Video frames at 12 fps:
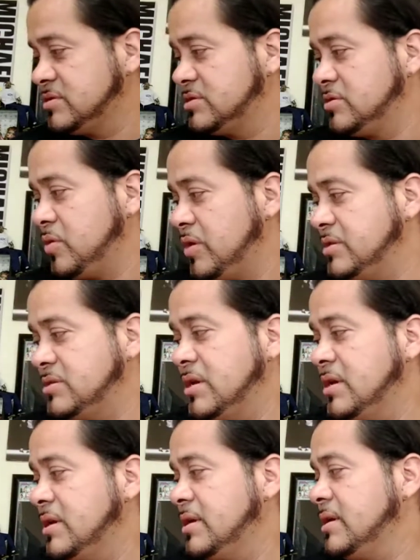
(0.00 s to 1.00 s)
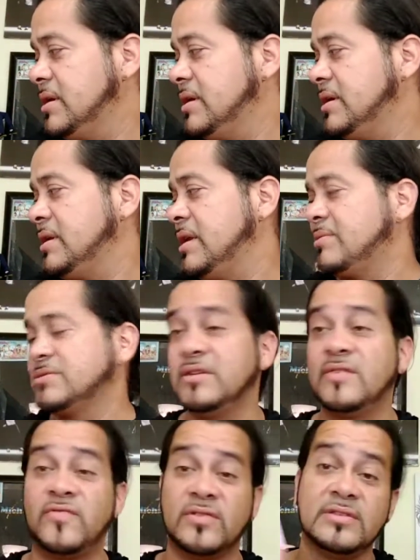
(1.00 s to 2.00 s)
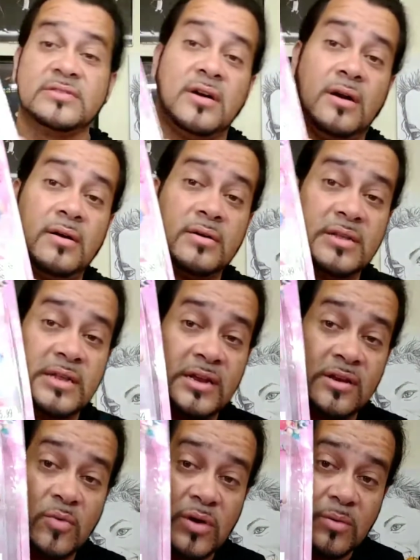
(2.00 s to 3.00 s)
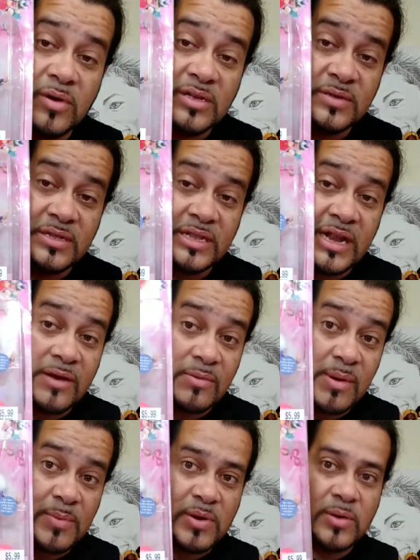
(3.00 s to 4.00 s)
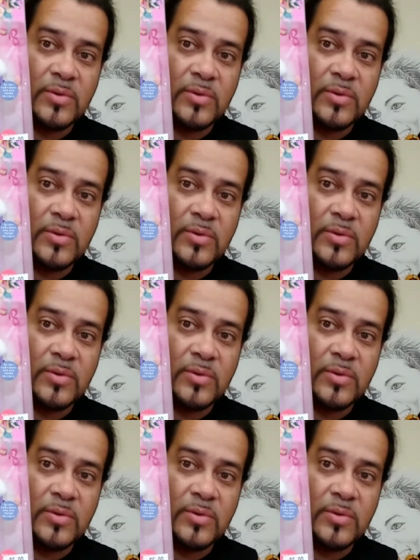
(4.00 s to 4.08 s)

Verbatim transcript: toys, and I was looking for this dog, and I didn't know where it was, and then I remember where it